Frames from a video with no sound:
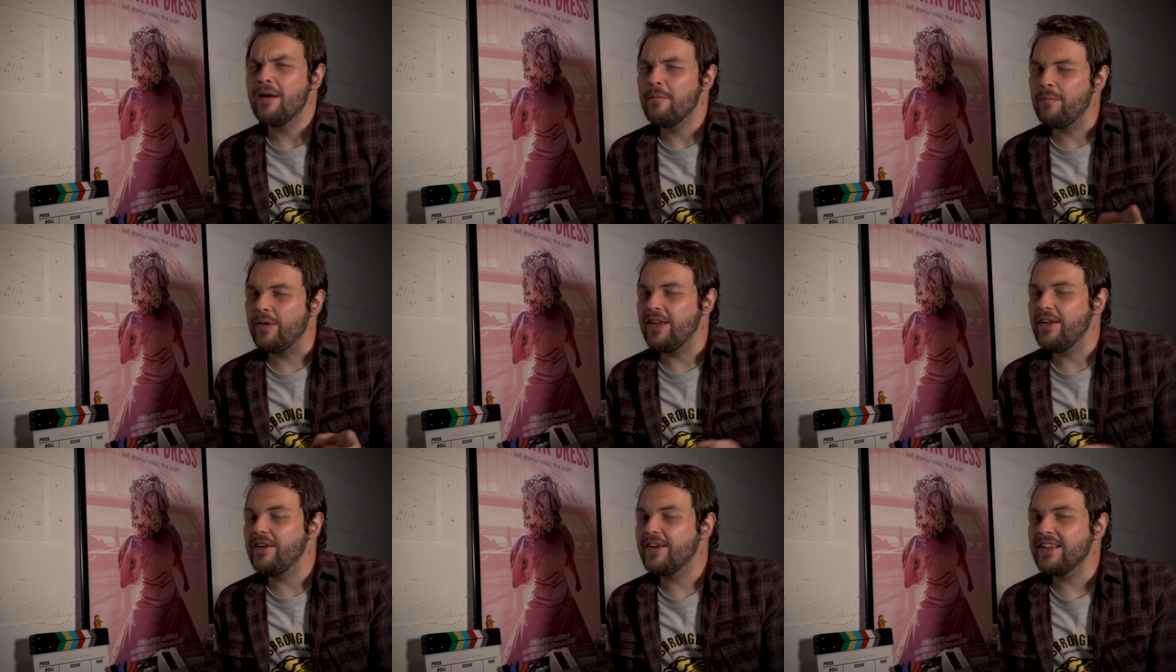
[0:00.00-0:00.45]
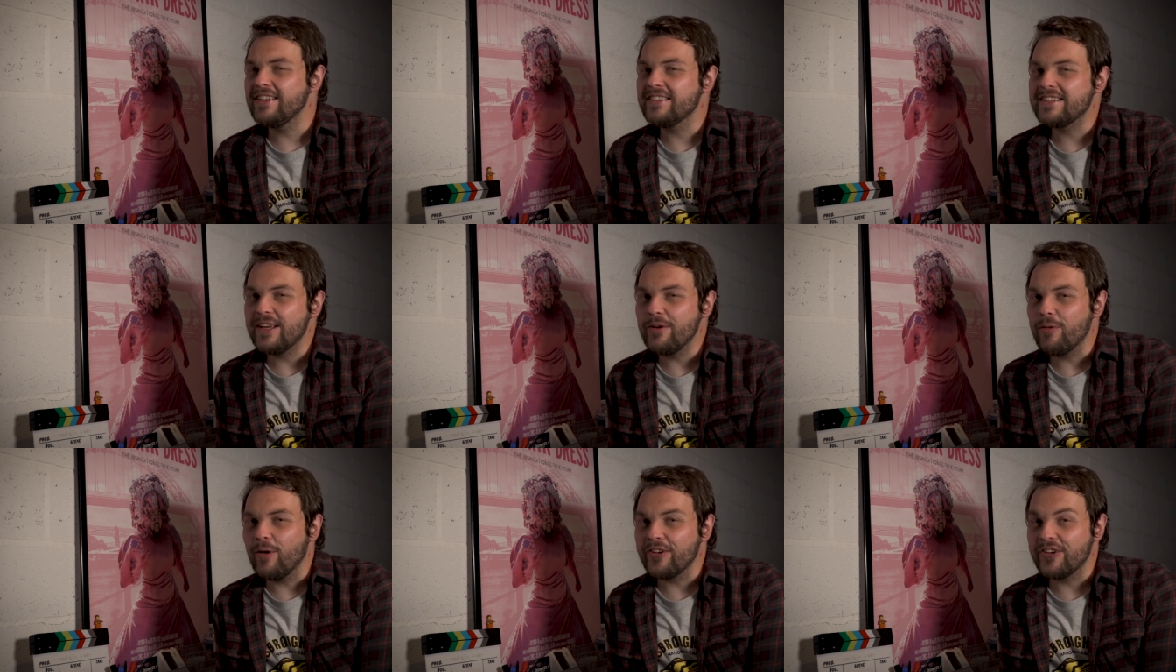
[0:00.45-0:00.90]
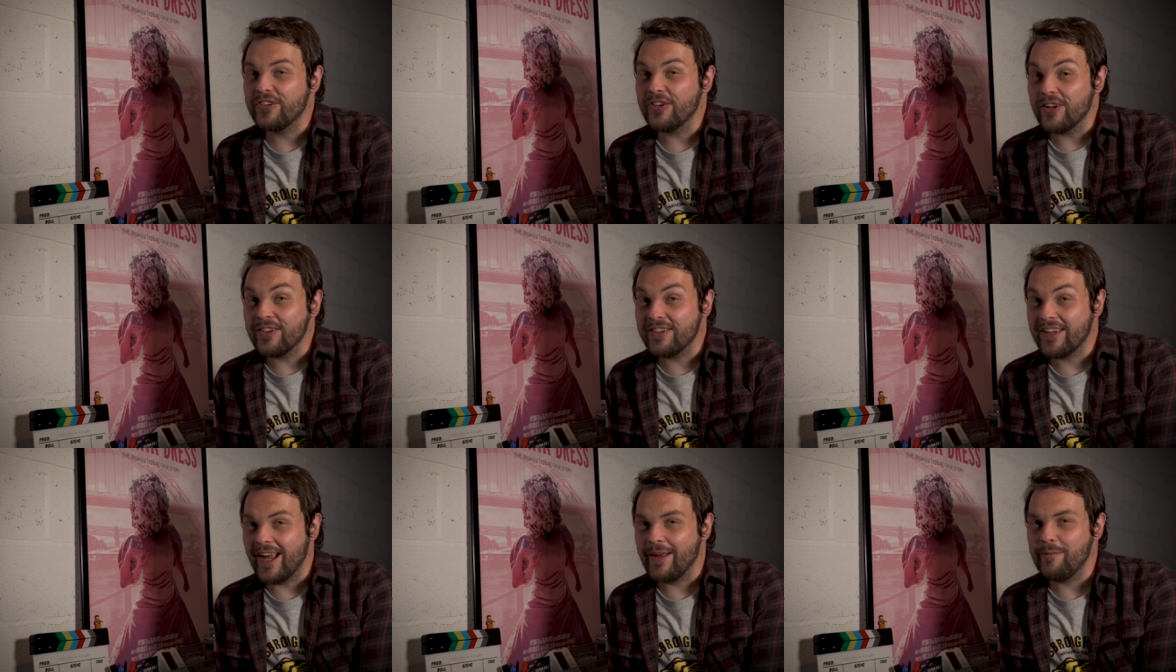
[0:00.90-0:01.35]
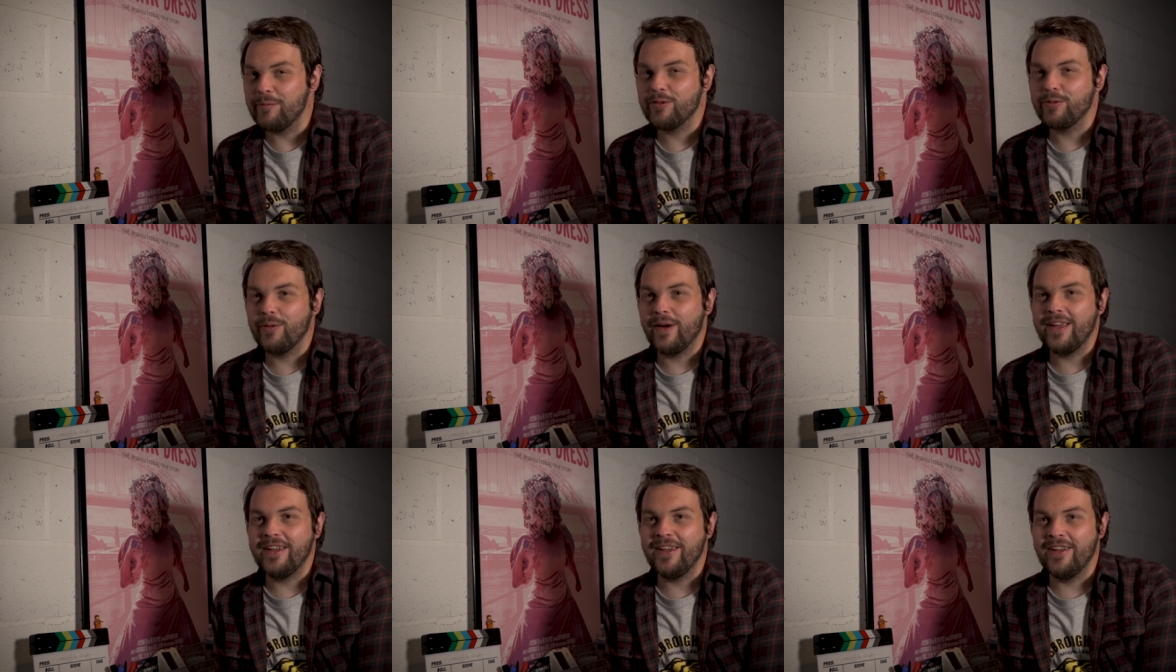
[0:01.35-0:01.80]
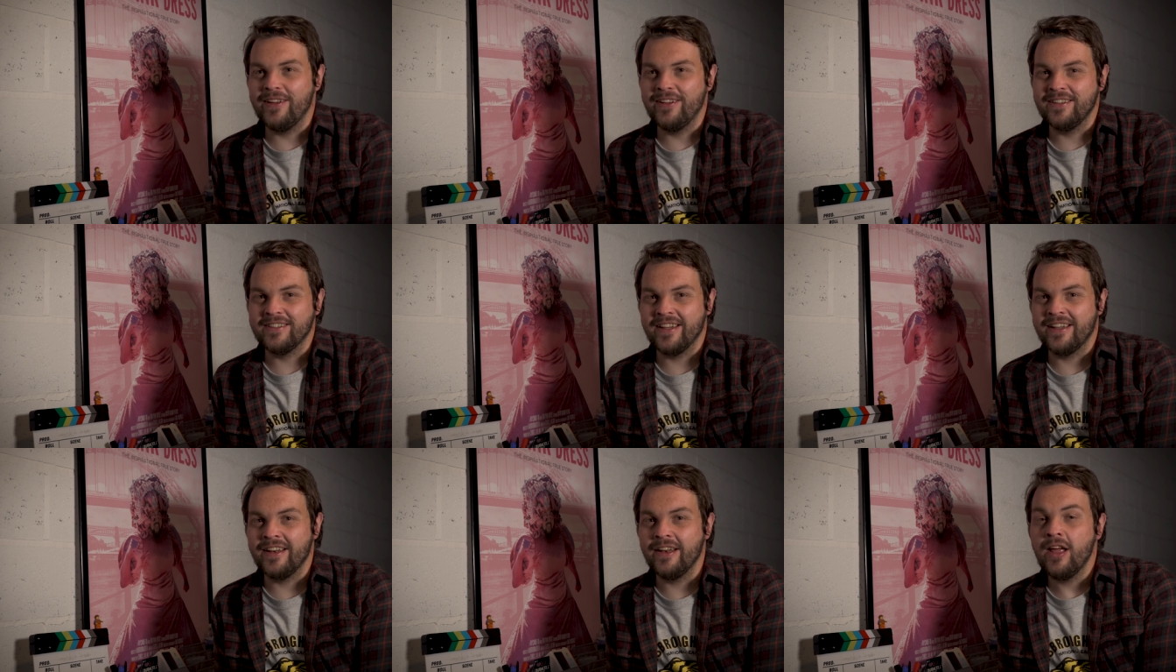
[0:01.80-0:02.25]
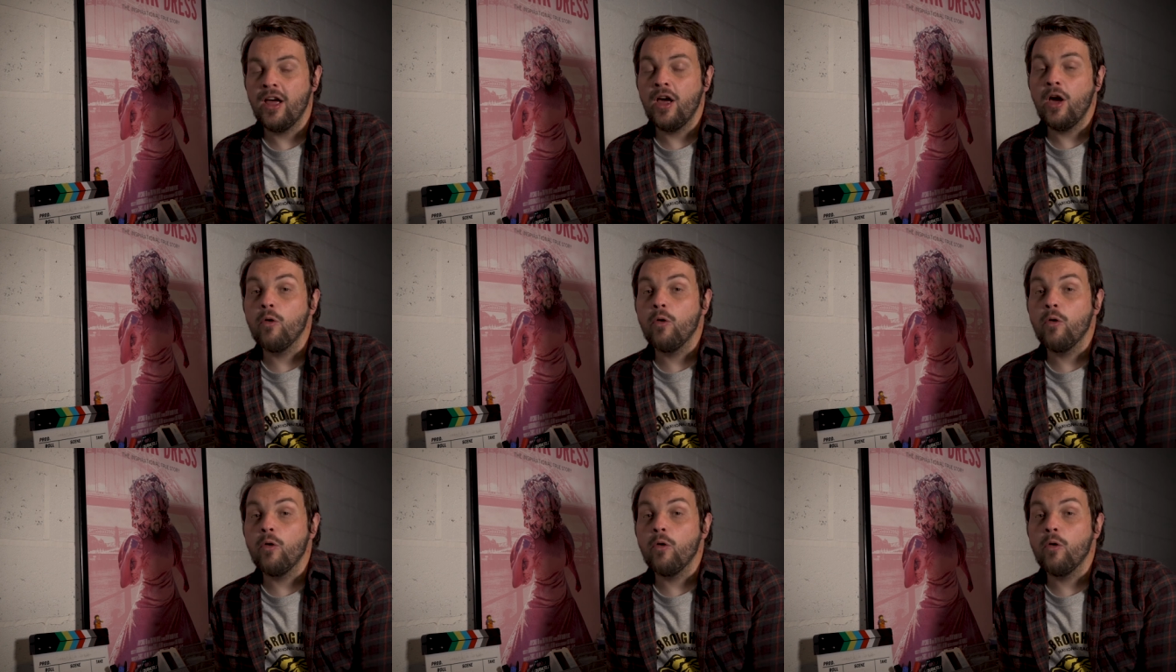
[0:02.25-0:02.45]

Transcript: but you can see what shot types we're using.